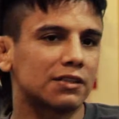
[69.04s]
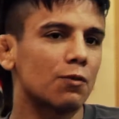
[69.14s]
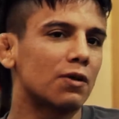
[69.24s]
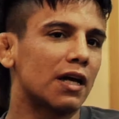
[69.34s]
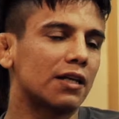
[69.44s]
it's
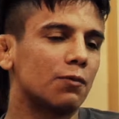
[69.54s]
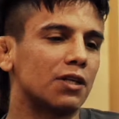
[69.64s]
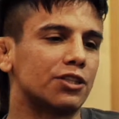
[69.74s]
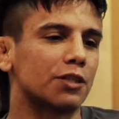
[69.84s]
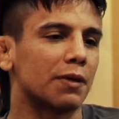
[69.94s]
not really. I didn't
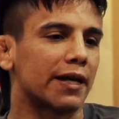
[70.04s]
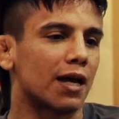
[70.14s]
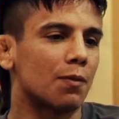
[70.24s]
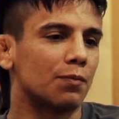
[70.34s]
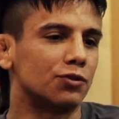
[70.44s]
really change my
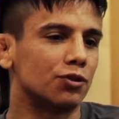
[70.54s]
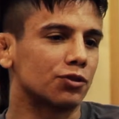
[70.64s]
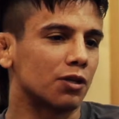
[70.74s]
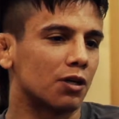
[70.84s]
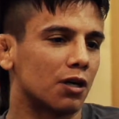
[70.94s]
camp. It's
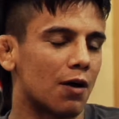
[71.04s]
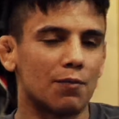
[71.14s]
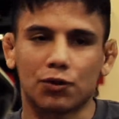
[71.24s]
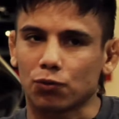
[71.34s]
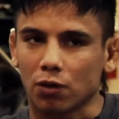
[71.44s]
just
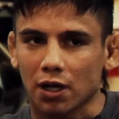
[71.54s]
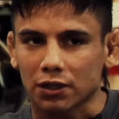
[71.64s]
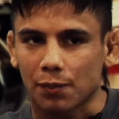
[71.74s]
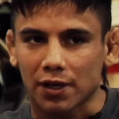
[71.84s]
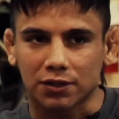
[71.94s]
I've been through a
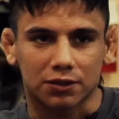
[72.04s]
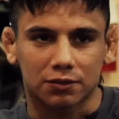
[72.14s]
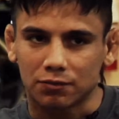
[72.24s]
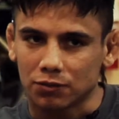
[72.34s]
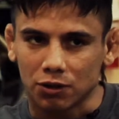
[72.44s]
lot the past,
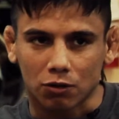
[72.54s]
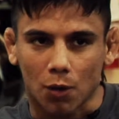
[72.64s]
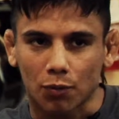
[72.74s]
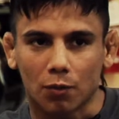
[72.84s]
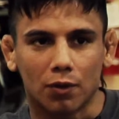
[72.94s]
you know,
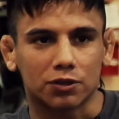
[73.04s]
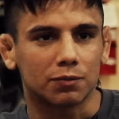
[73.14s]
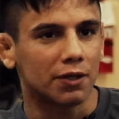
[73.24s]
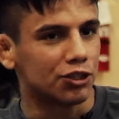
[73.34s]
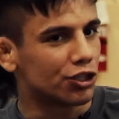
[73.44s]
couple of months
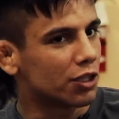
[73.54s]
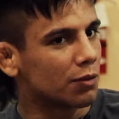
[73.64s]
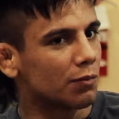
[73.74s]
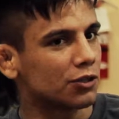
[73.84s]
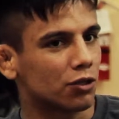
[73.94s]
in my
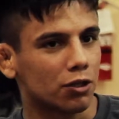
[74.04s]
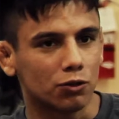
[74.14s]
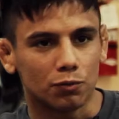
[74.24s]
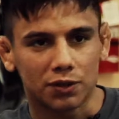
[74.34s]
gym. I started a new